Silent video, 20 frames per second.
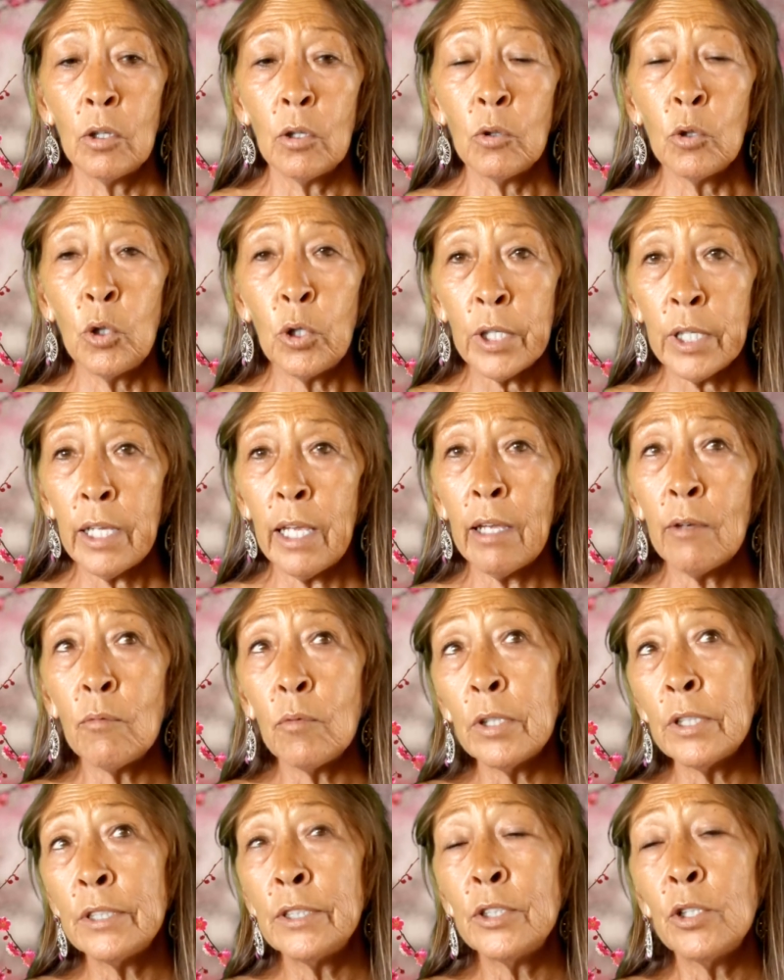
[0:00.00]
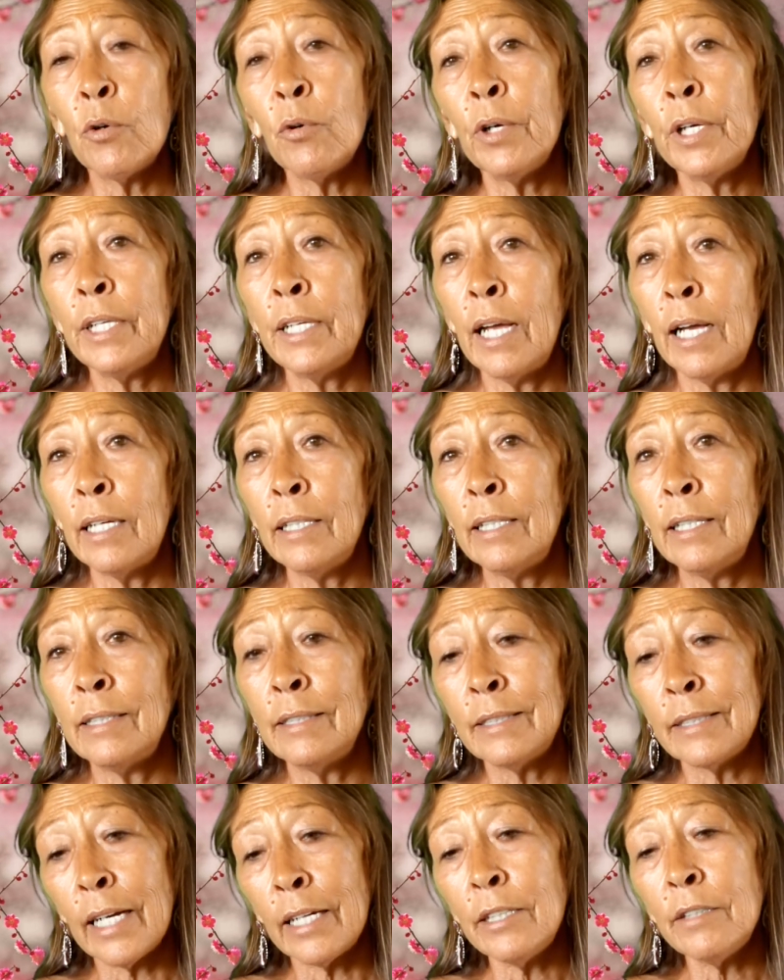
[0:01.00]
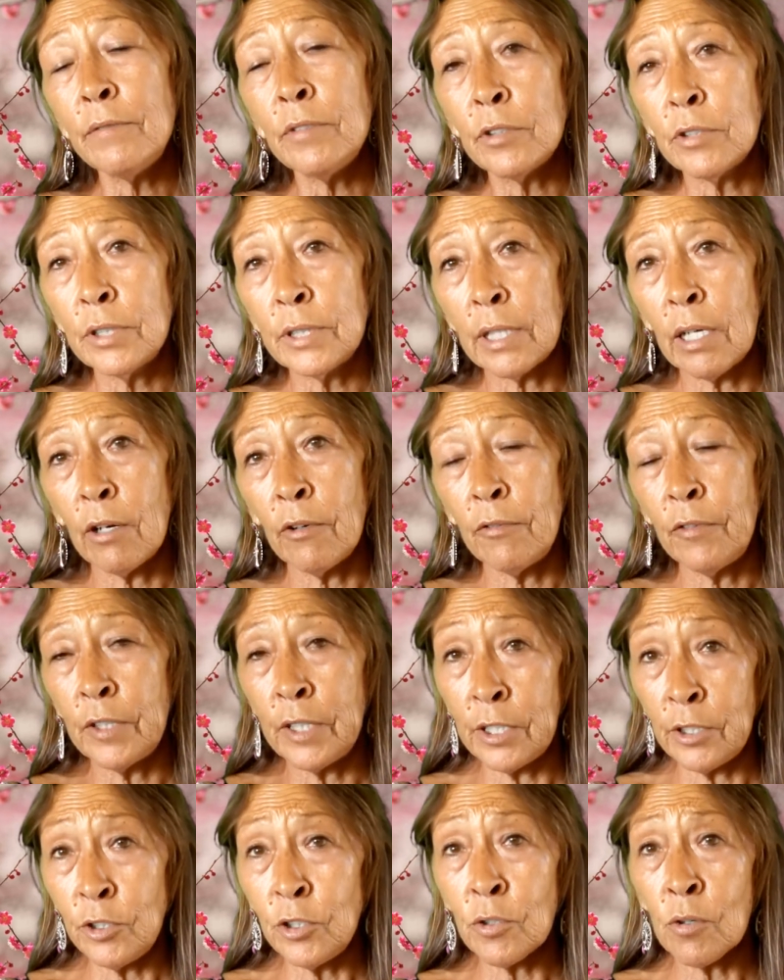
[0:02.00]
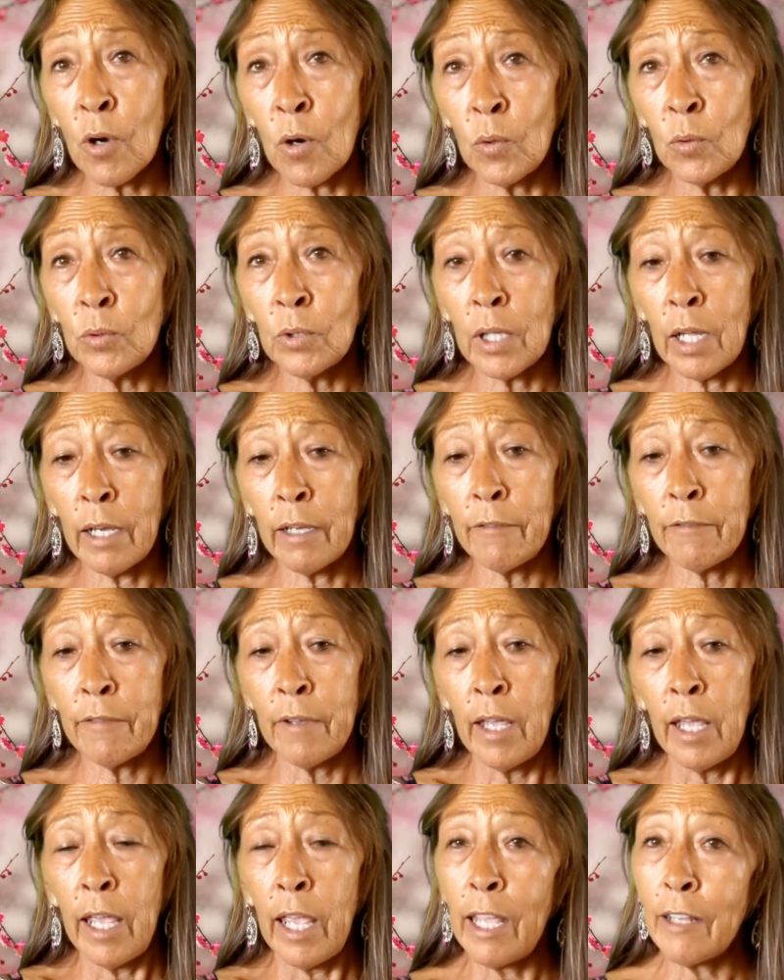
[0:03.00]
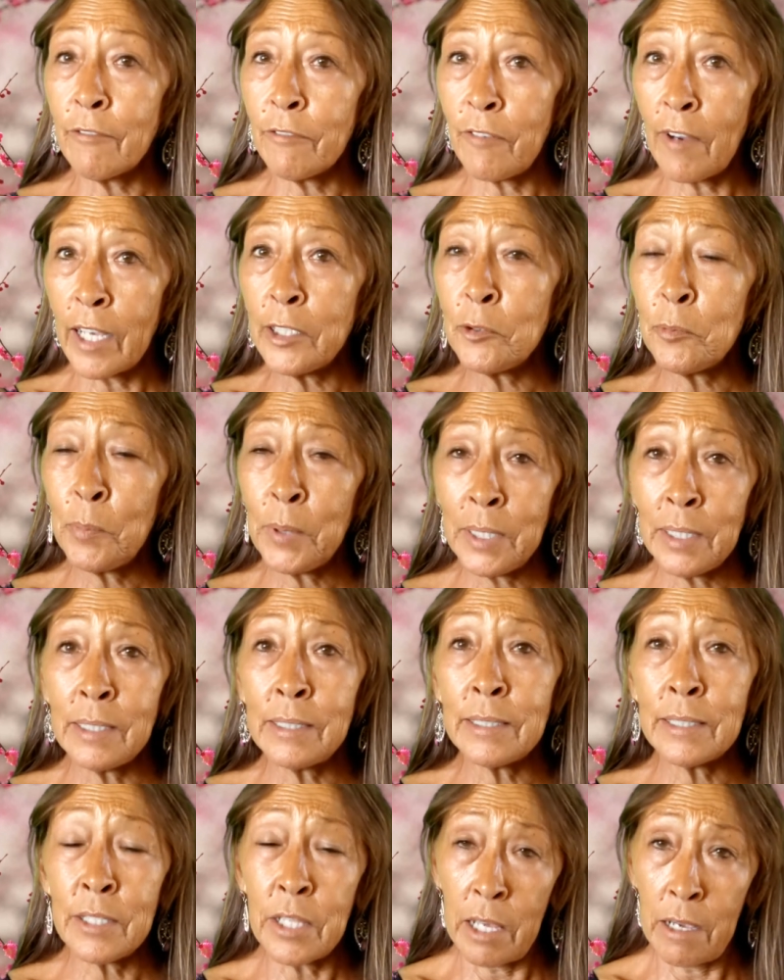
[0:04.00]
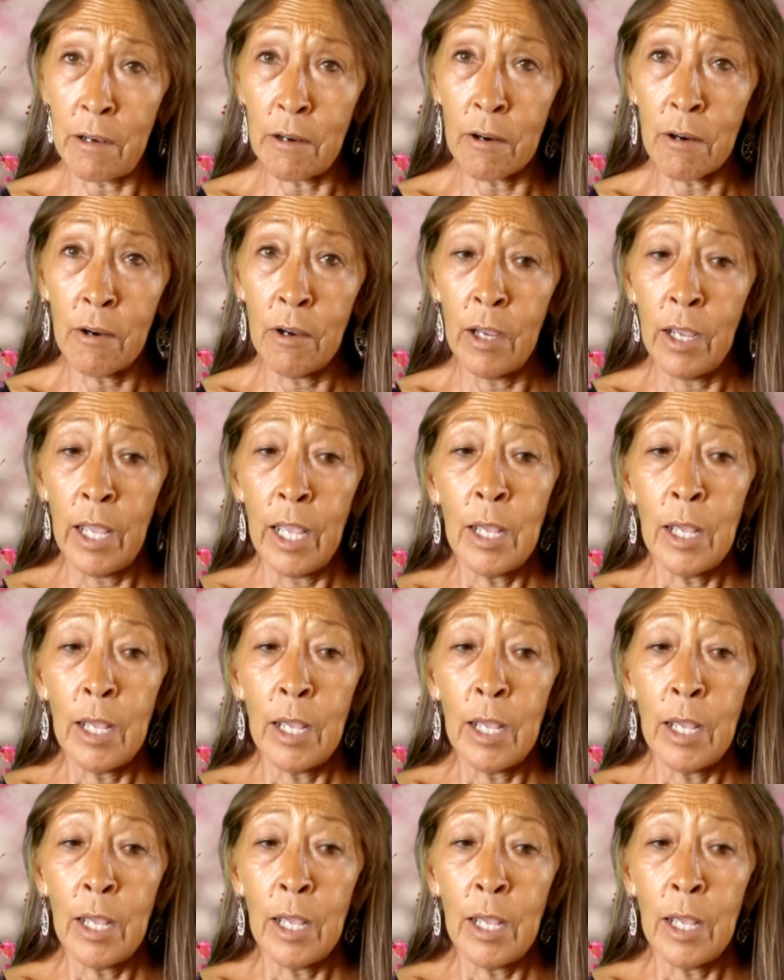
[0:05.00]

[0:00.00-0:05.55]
Look at what is going on inside of yourself and in your own life and find peace there,